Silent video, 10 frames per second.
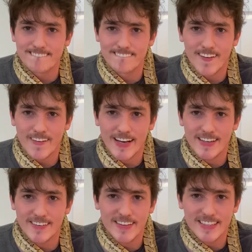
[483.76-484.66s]
What do I
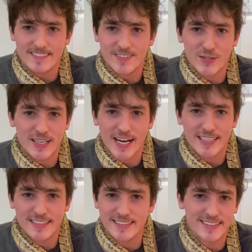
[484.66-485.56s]
do this for, guys?
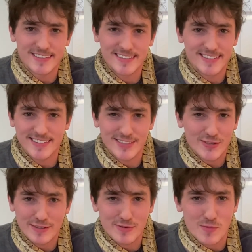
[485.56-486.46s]
You
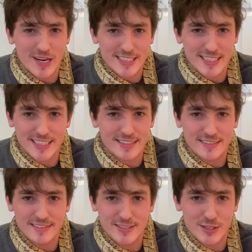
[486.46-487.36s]
don't even watch these.
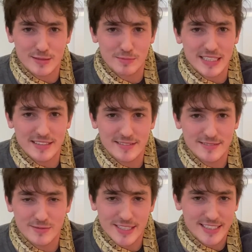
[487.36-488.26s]
It's just me
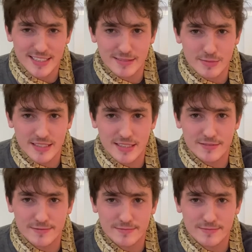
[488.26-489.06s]
watching myself.